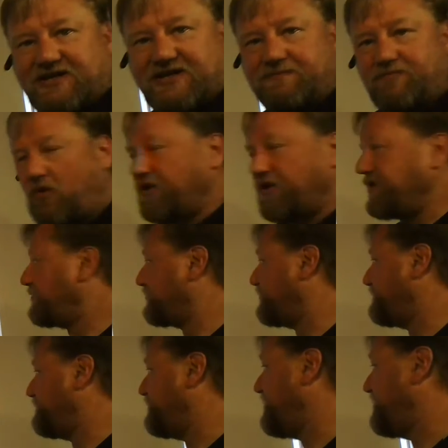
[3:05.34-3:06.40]
in point
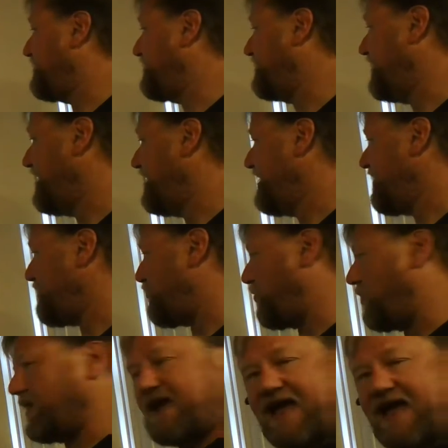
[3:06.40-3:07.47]
could be
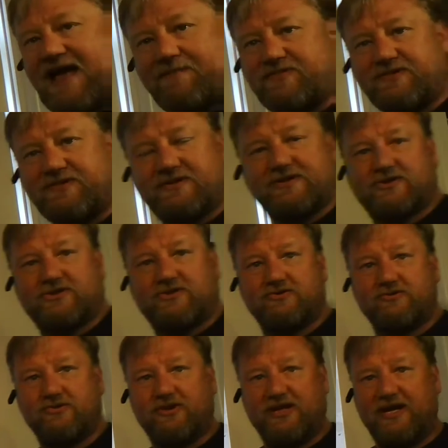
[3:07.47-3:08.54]
what happens
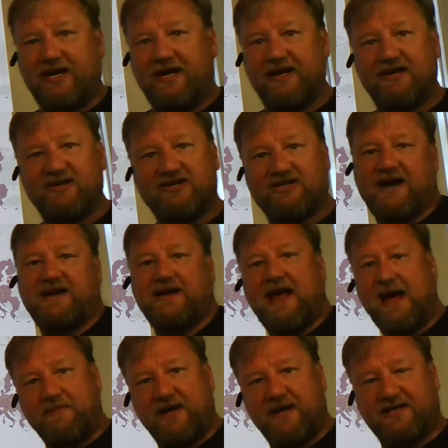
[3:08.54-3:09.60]
to the
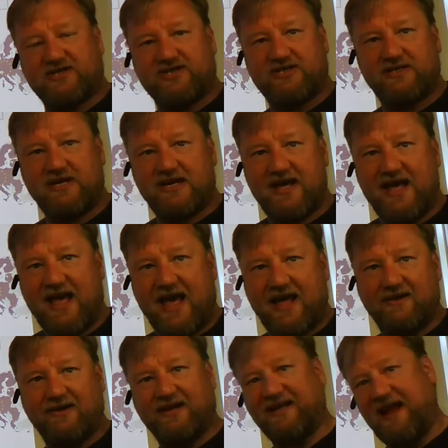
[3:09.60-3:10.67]
dynamics and
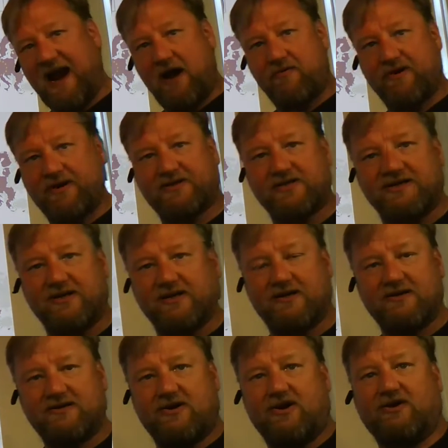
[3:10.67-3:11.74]
the character
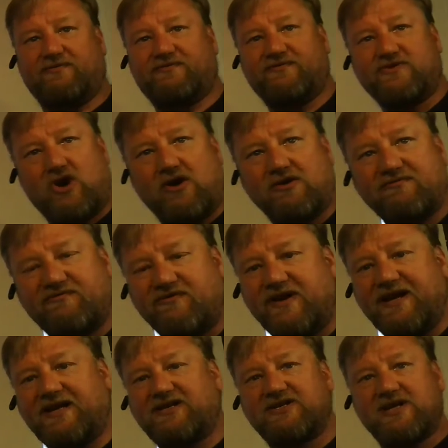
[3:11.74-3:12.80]
of
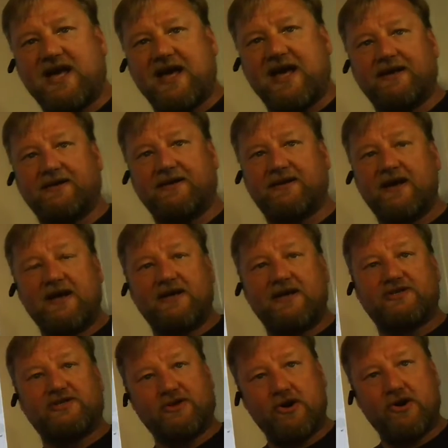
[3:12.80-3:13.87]
conflict and
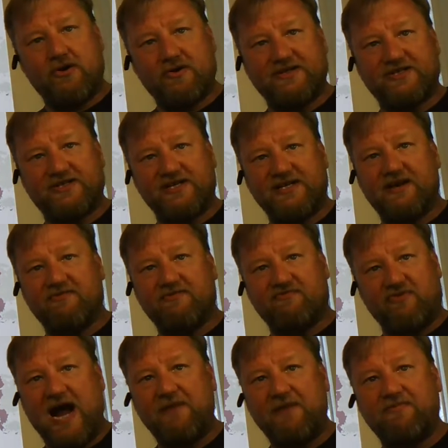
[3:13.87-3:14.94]
security
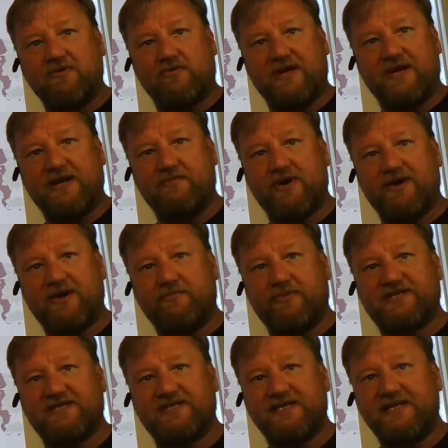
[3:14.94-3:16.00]
rivalry when we
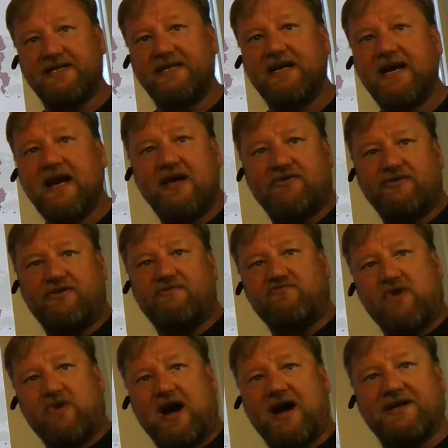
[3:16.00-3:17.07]
see the
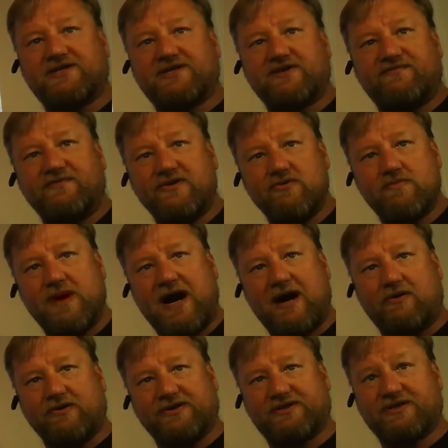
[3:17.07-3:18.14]
rise of new
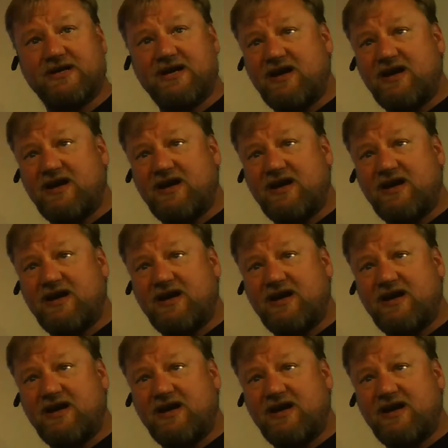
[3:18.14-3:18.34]
powers,